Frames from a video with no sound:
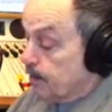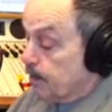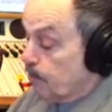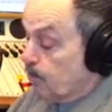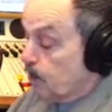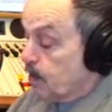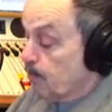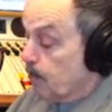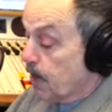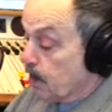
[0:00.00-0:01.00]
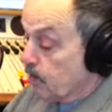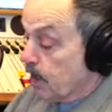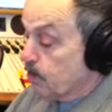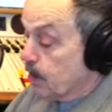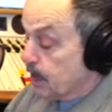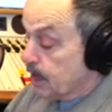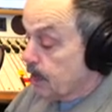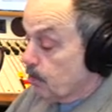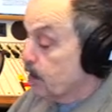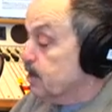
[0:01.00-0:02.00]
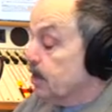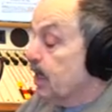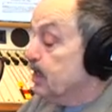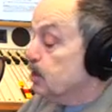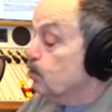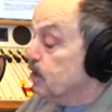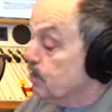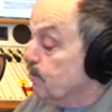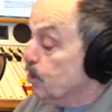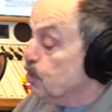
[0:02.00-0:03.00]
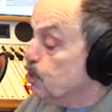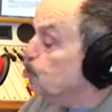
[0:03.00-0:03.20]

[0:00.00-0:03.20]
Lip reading: before I give you background, or I'll ask the question first, is